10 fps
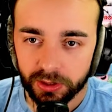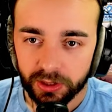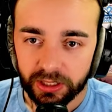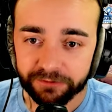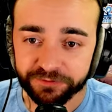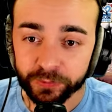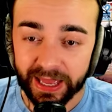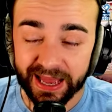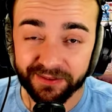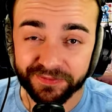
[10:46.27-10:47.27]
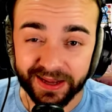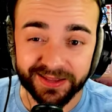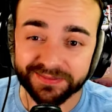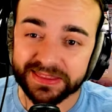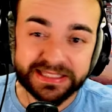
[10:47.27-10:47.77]
If you have,
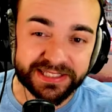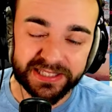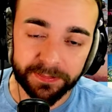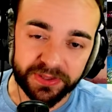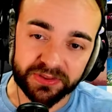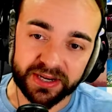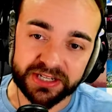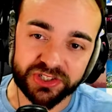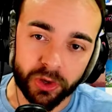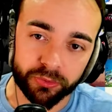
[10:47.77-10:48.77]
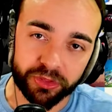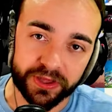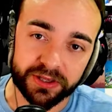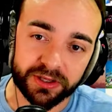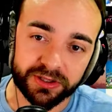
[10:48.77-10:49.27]
this is something that I don't
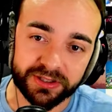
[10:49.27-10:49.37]
think